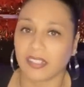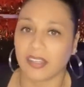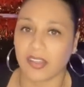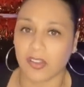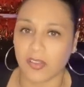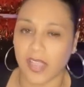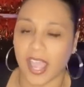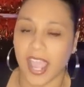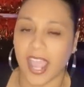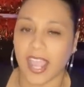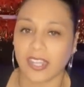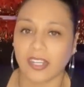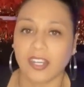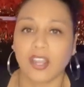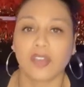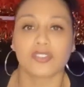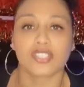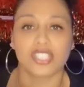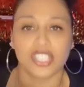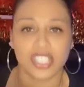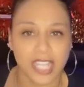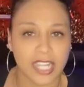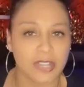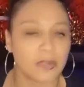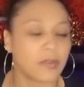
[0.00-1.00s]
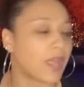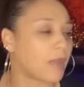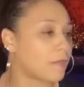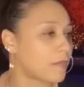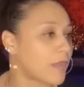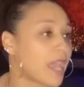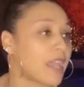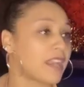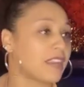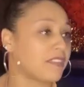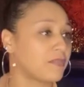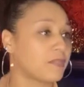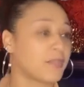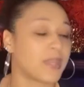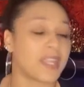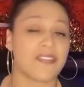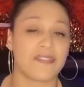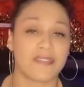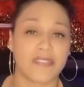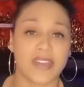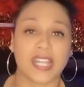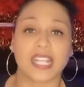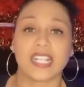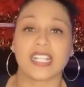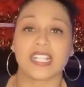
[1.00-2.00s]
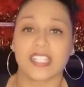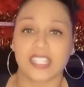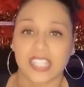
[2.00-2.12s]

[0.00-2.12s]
Mm. Okay? no, genuine. I'm not even being funny.